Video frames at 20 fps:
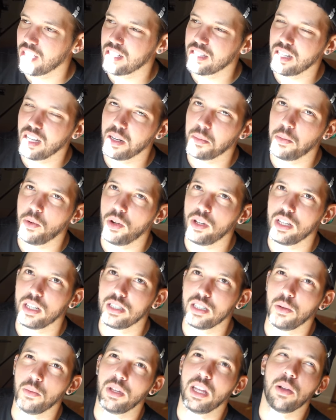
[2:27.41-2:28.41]
It's kind of pointless,
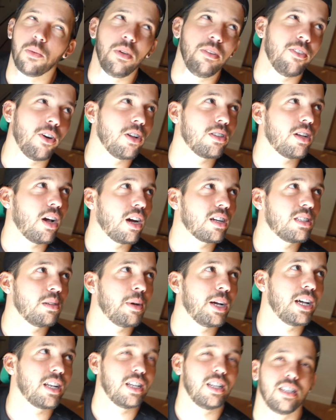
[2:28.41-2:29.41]
and like we've all talked
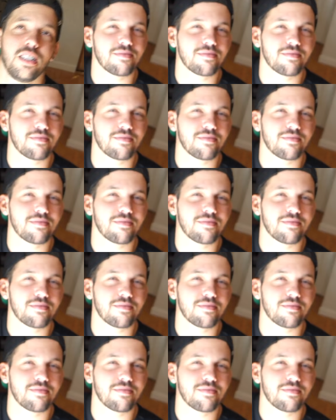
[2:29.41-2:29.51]
about it.